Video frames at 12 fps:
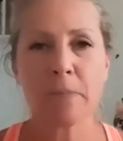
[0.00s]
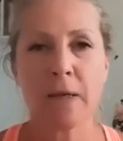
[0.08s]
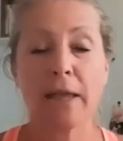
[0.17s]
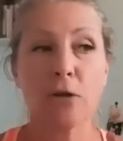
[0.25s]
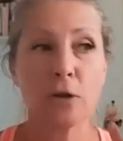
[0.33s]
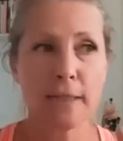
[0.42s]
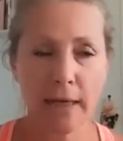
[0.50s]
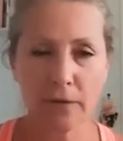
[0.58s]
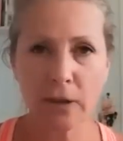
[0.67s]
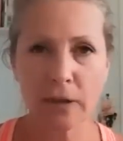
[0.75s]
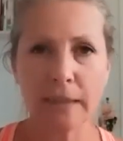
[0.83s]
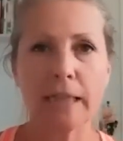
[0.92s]
And there's
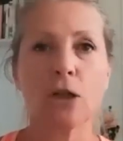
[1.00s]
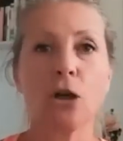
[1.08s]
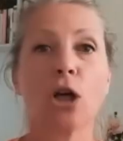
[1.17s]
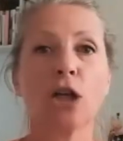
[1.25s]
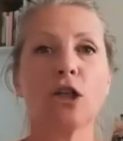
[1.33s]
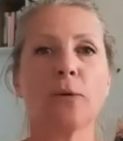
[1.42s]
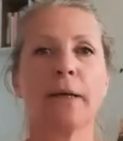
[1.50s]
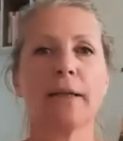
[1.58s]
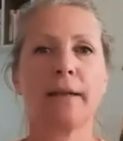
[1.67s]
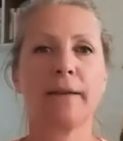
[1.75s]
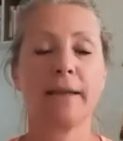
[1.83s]
definitely an argument